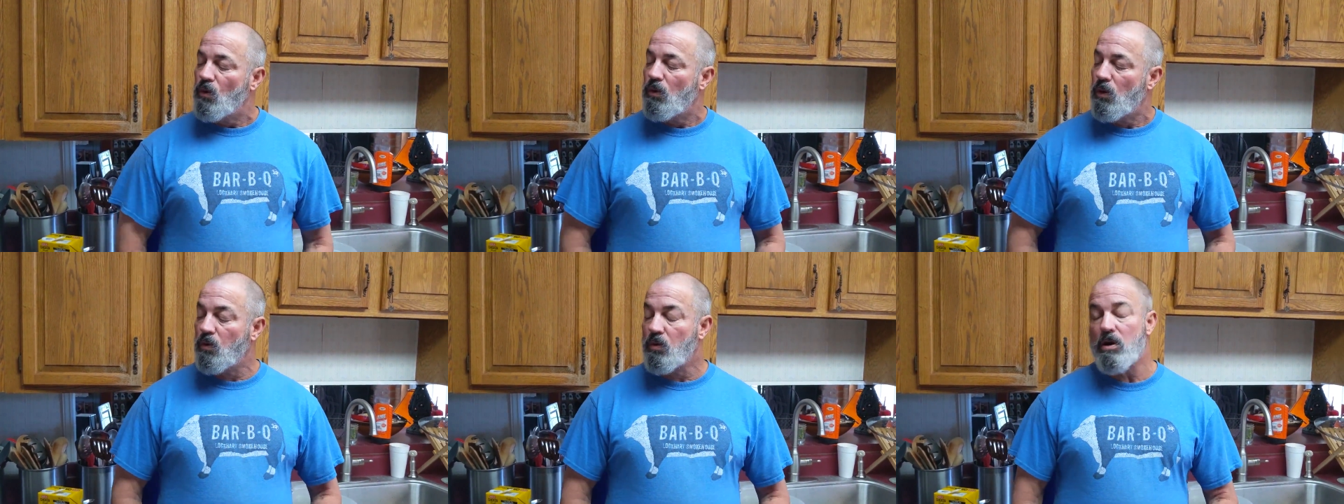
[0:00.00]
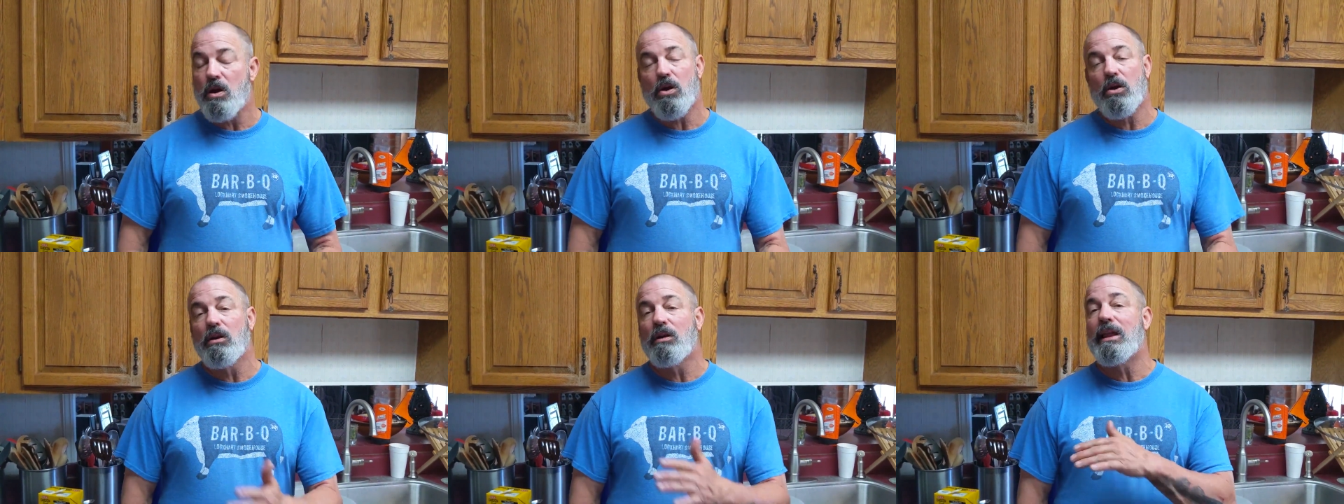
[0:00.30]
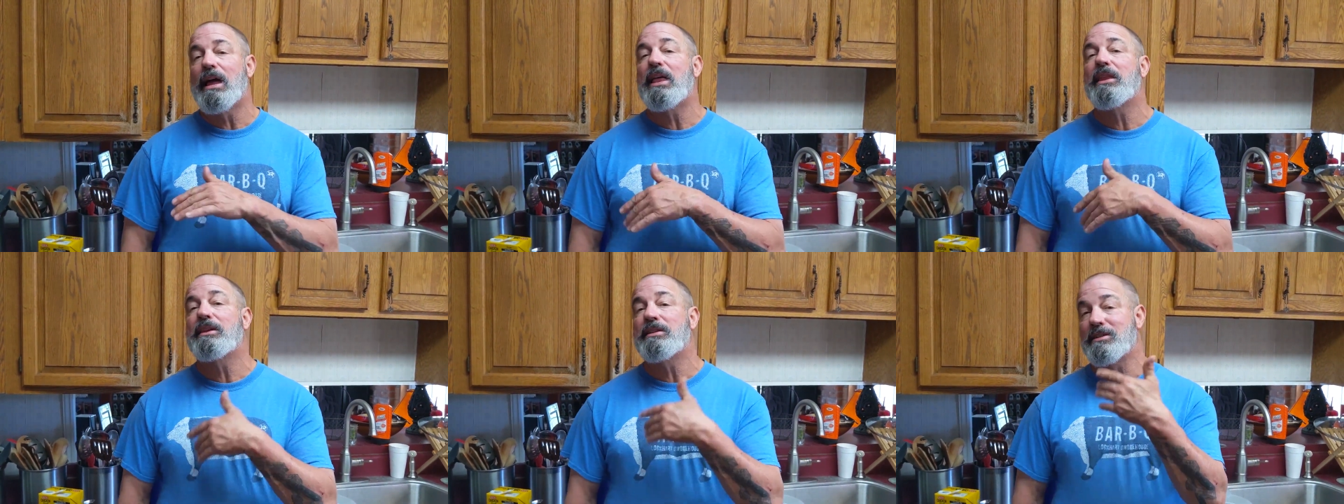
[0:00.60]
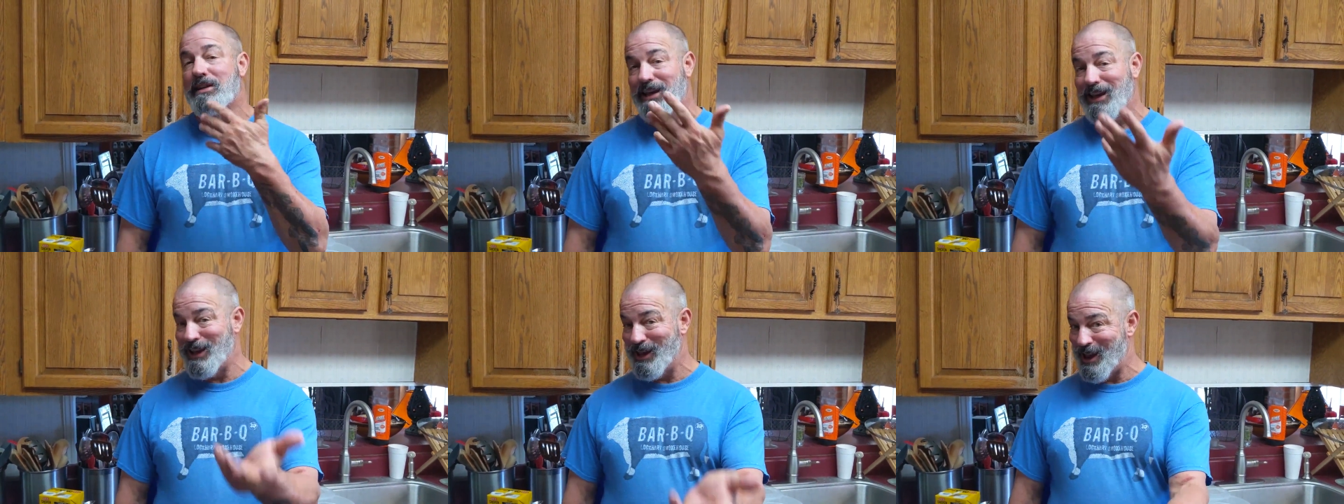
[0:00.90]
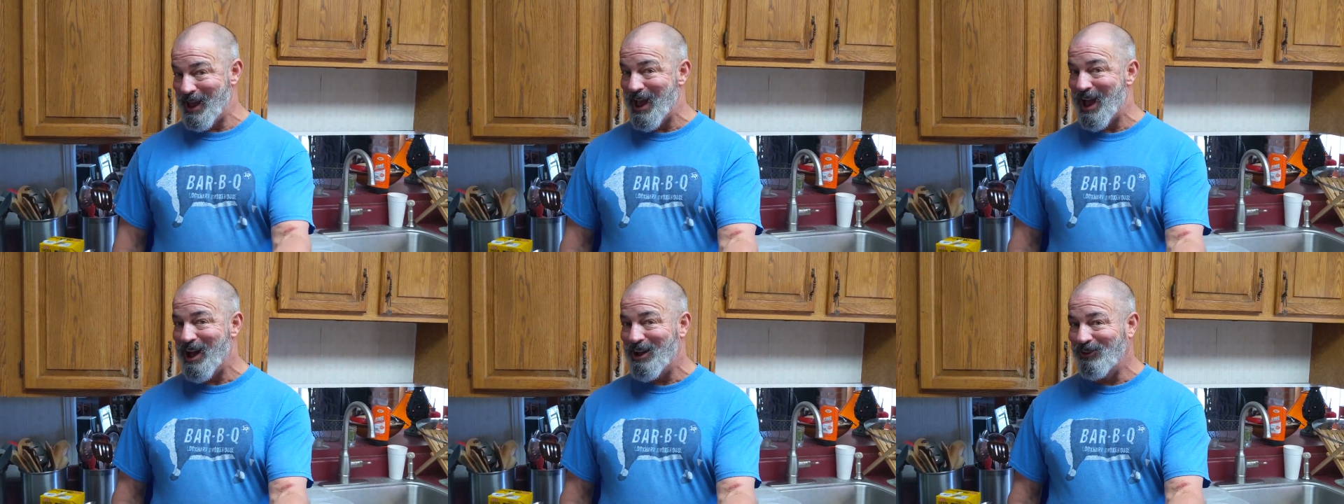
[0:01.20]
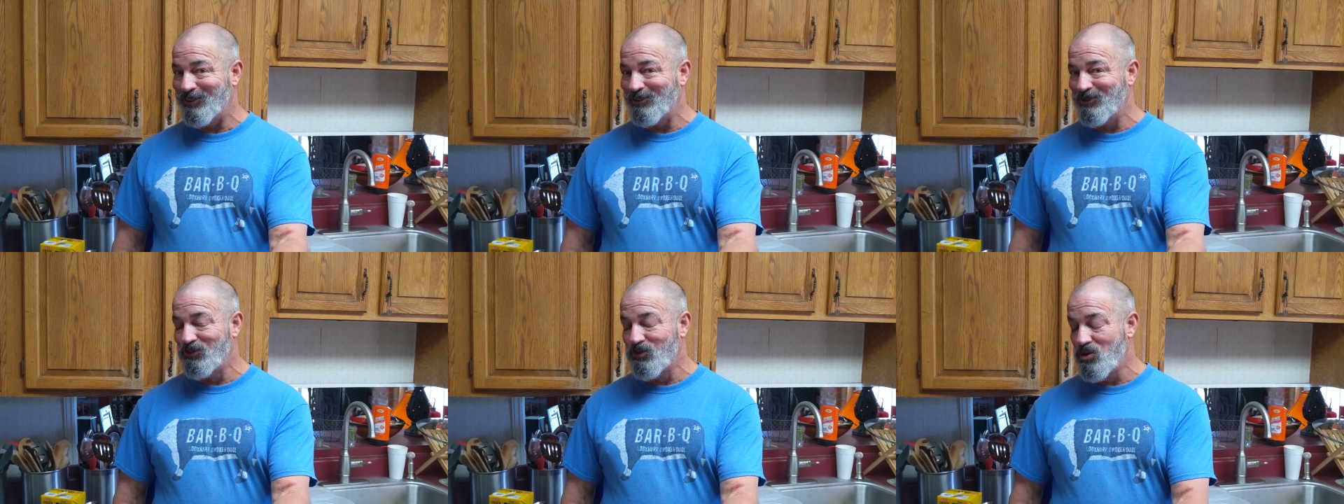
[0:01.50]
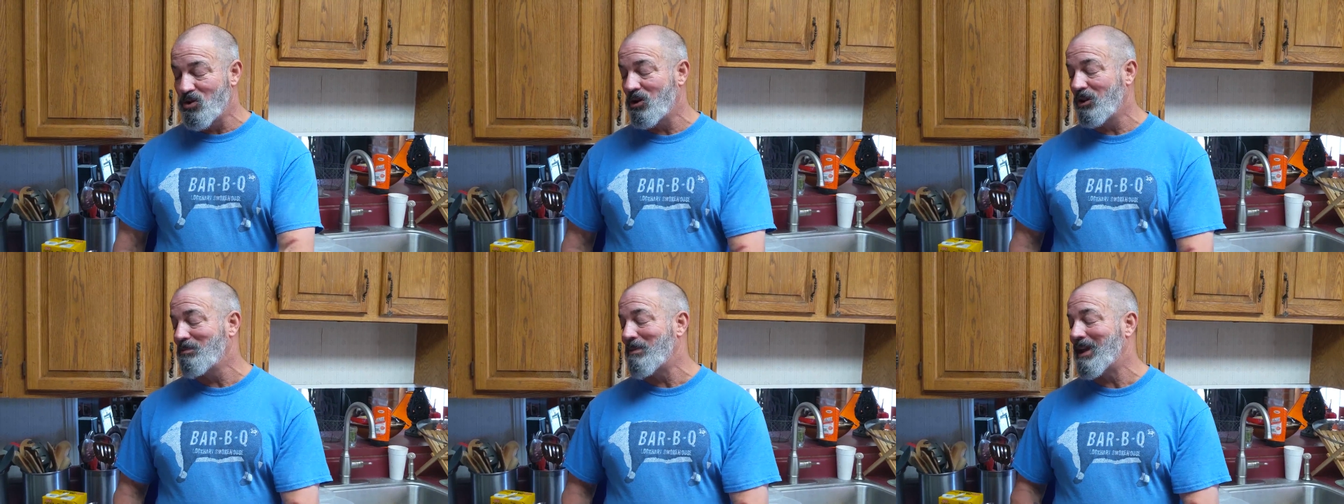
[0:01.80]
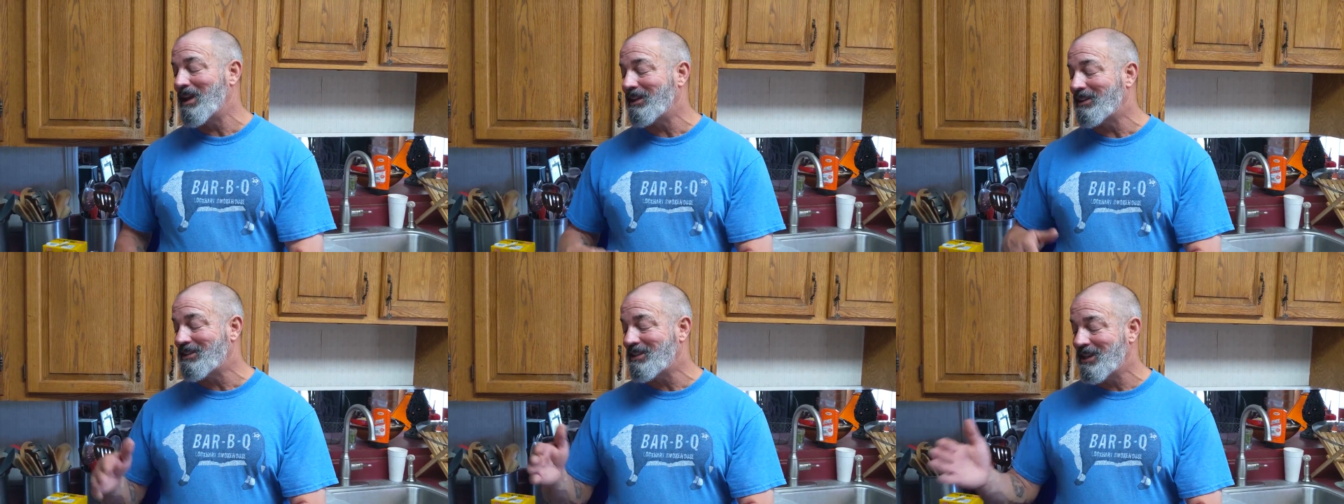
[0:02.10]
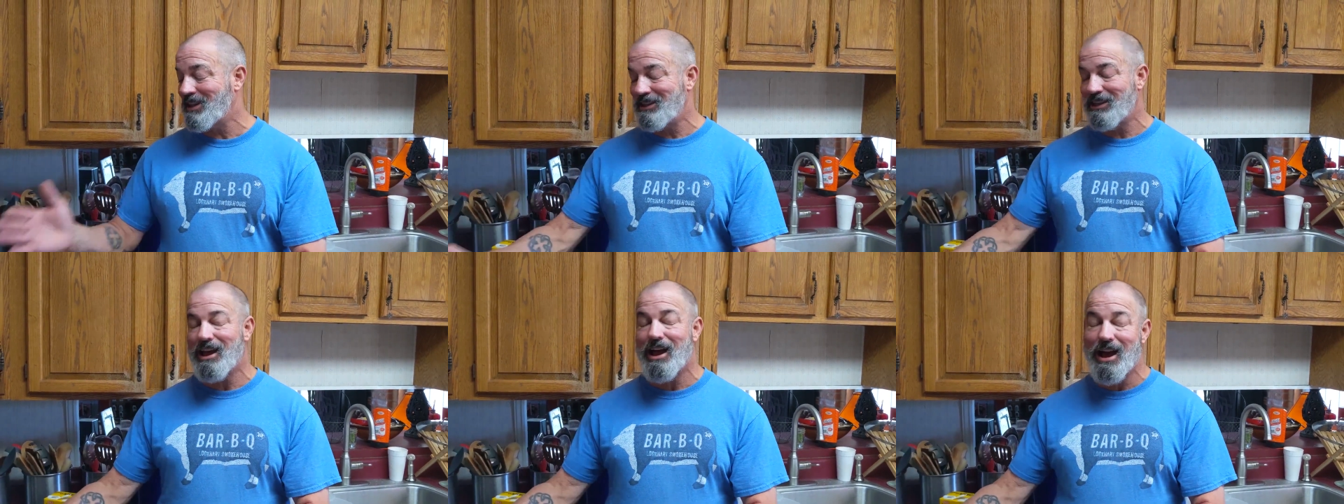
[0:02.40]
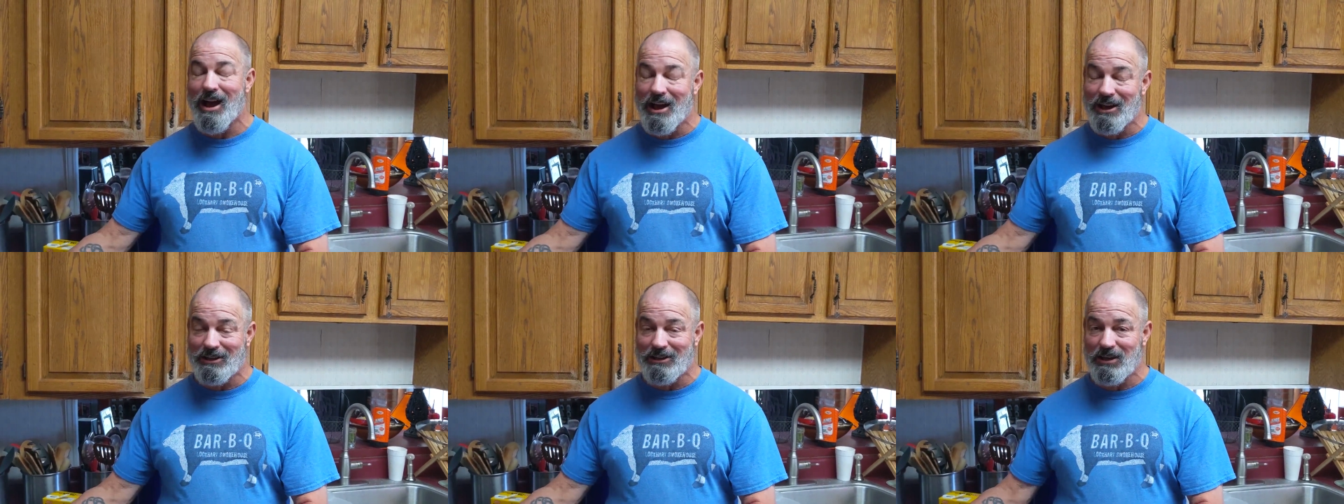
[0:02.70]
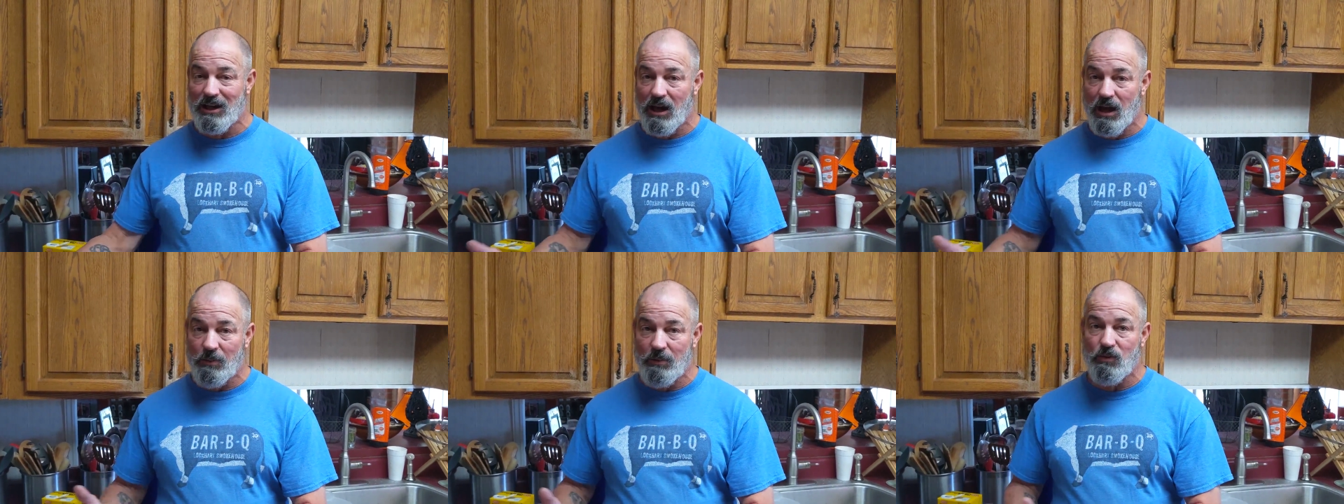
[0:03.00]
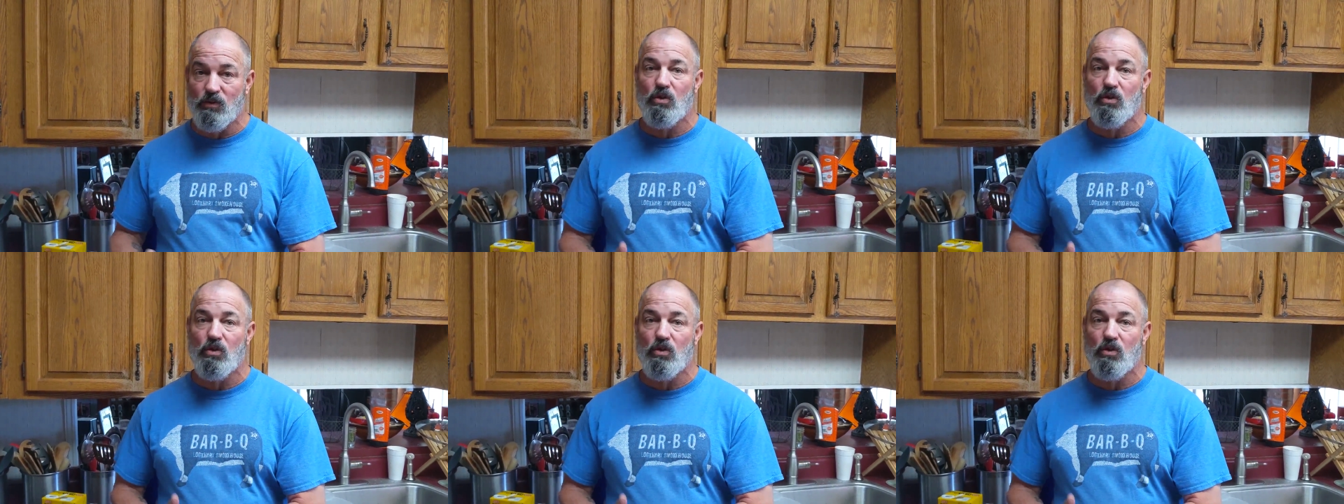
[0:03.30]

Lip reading: Well, we're not going to allow this to get out. We're going to make it sit in the hot tub,